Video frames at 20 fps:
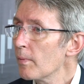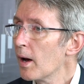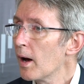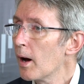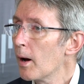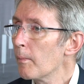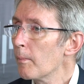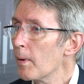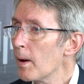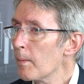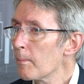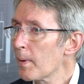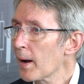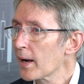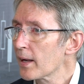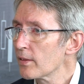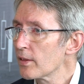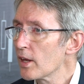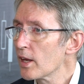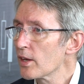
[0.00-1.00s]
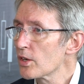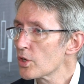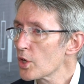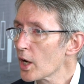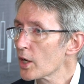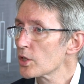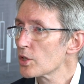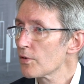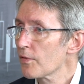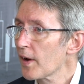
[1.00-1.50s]
and back in the
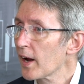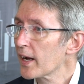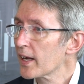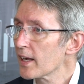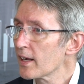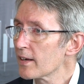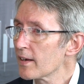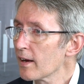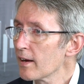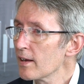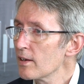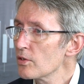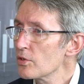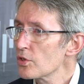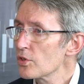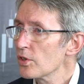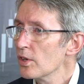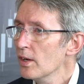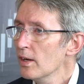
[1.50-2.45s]
Czechoslovakia days.